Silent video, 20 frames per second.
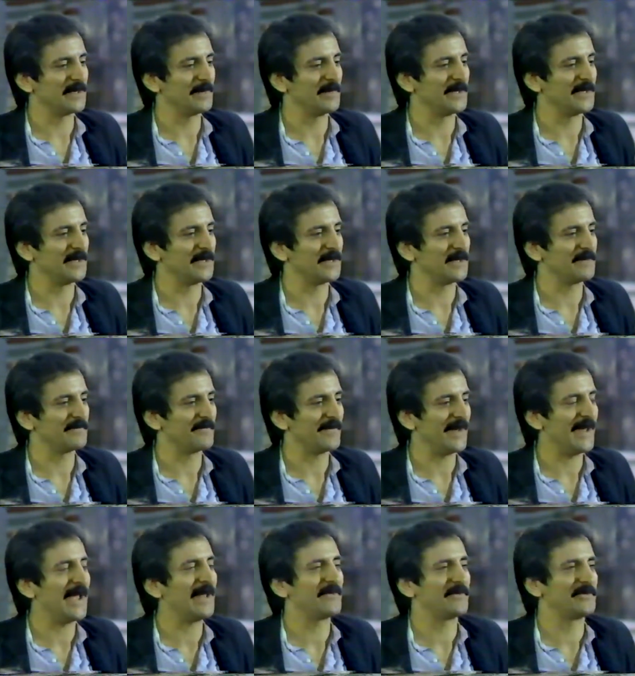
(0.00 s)
I mean, if I
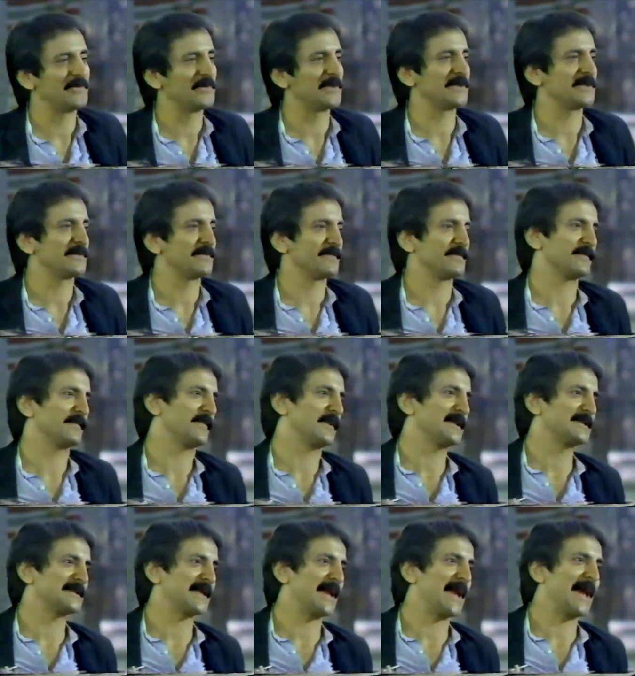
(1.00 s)
had to do it,
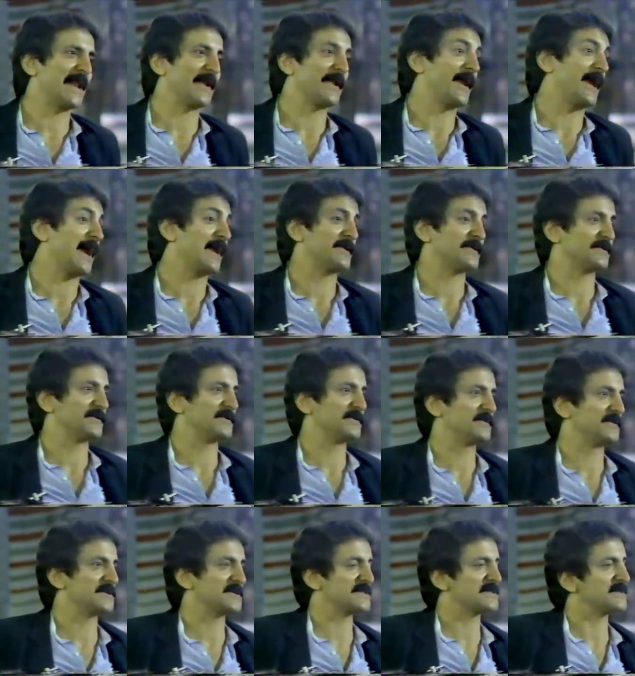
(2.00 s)
let's say I had an actor who
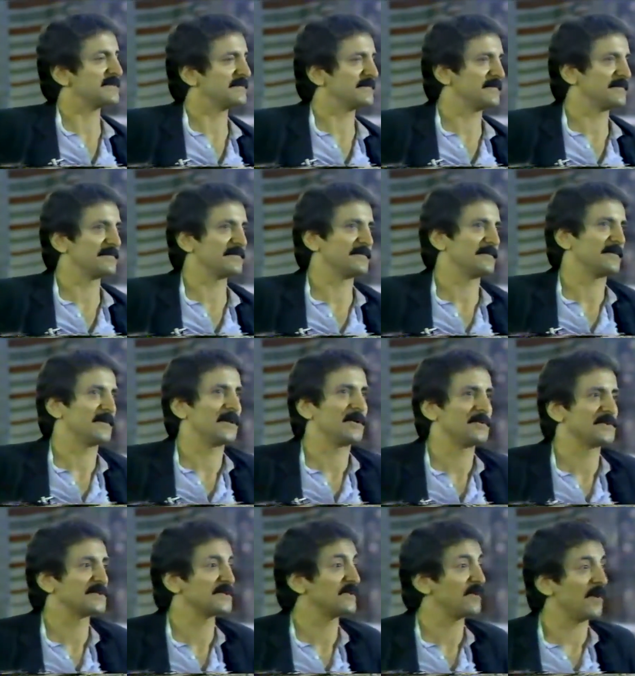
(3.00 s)
was I
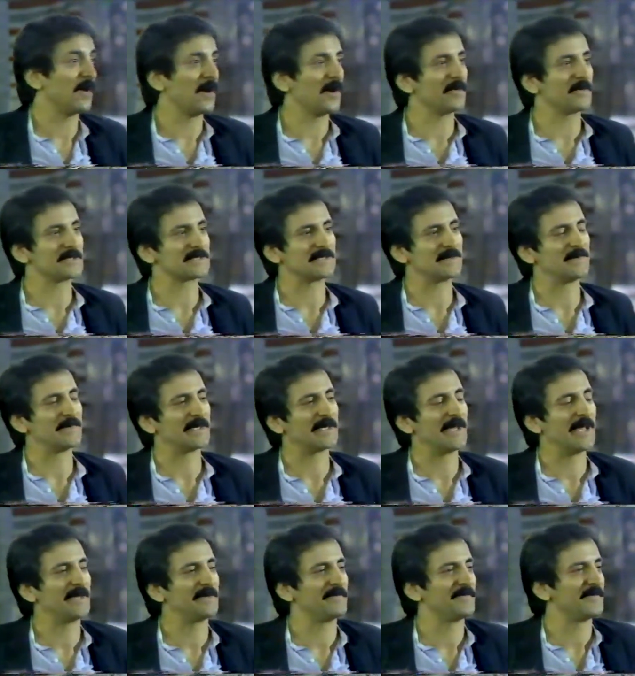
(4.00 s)
was scarred or something and
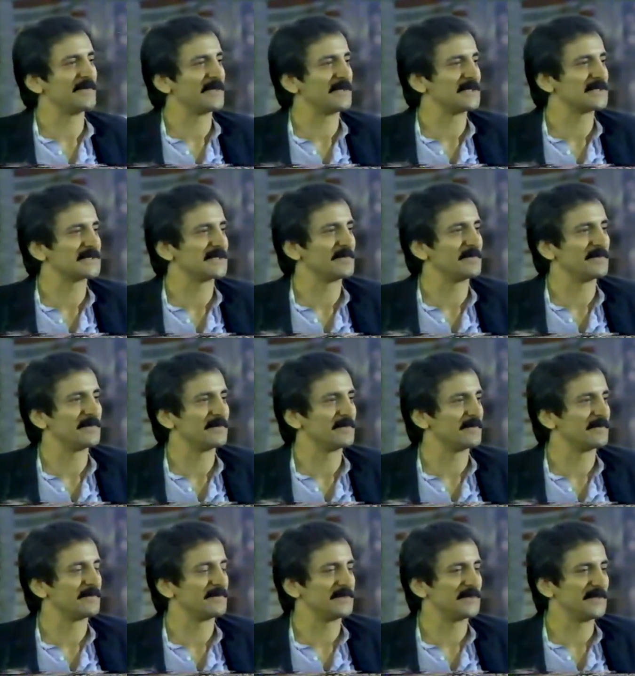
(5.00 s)
I had to fill in some
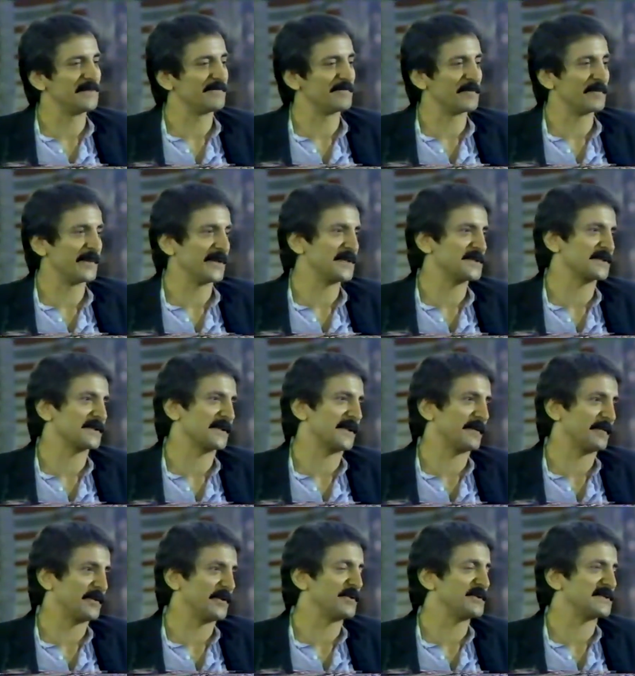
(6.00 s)
deformation,
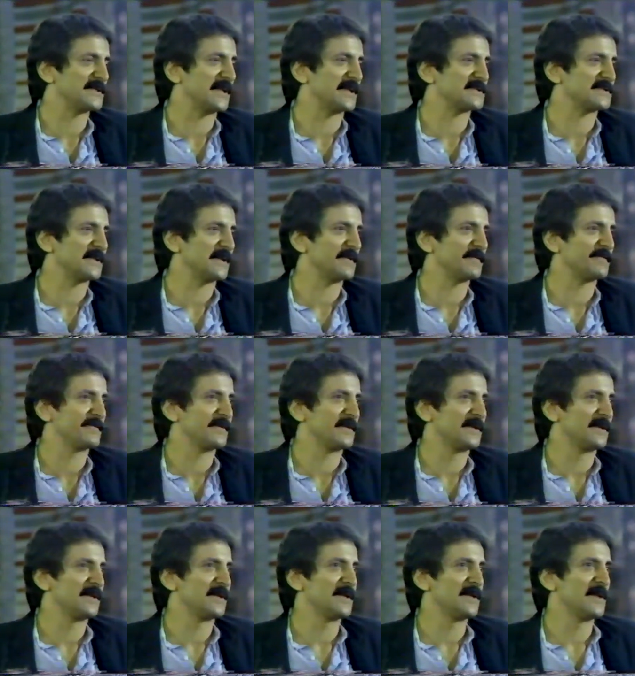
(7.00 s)
I'd use that stuff.
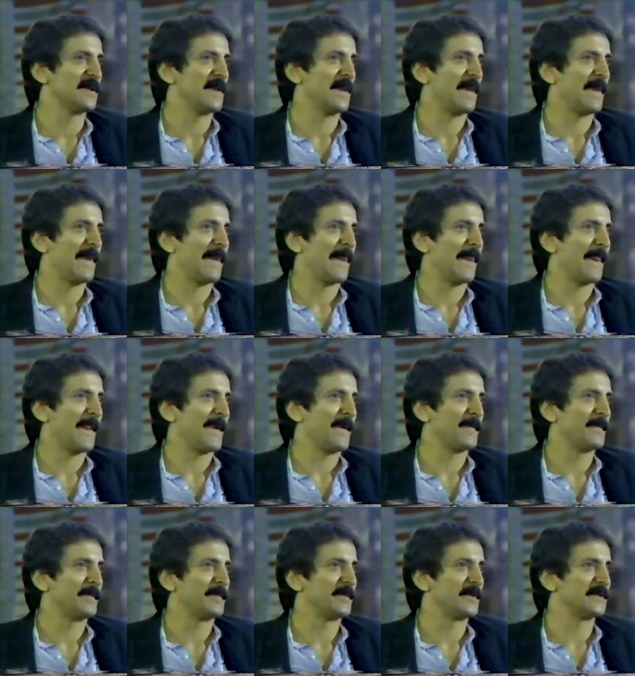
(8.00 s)
Mm-hmm.
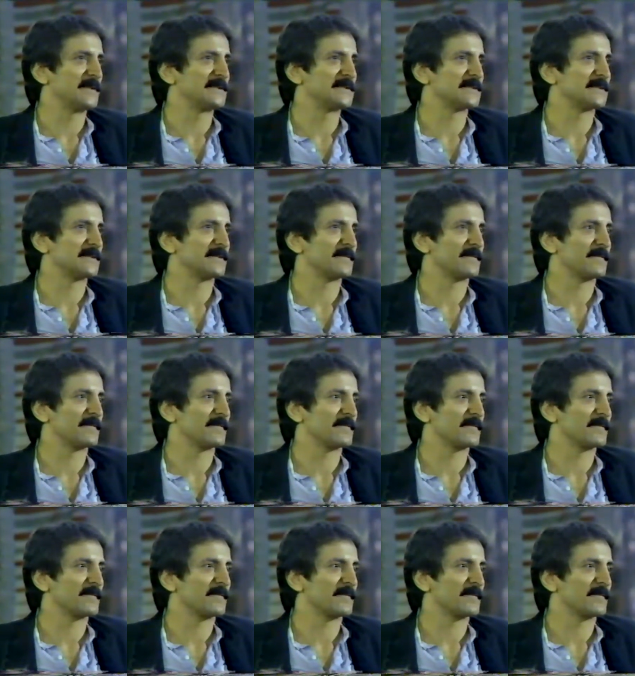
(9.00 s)
And that, that would
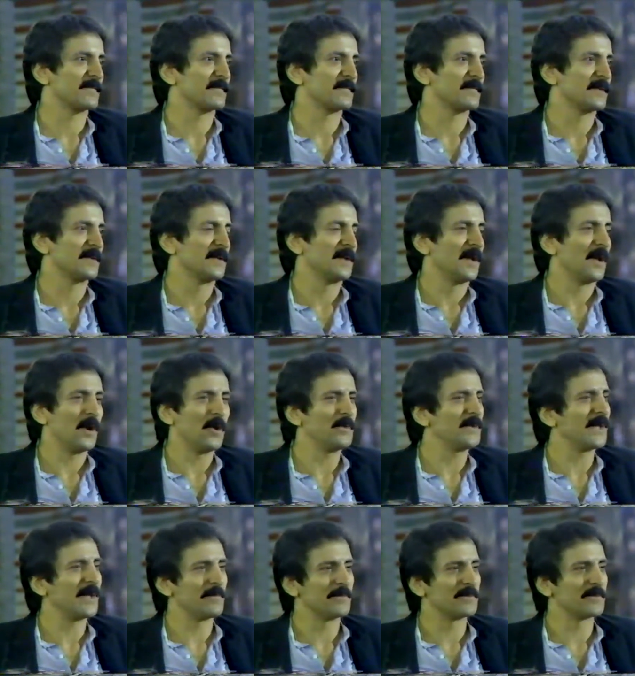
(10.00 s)
look natural? Oh,
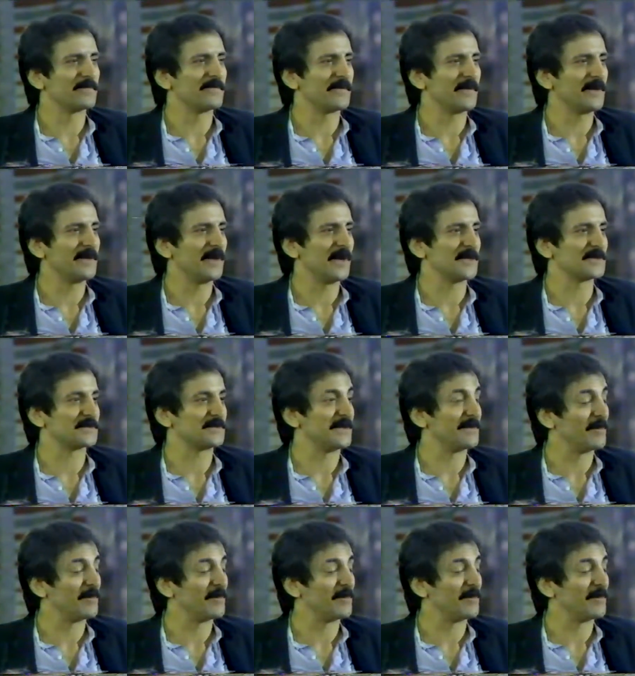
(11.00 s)
yeah, it would look very natural.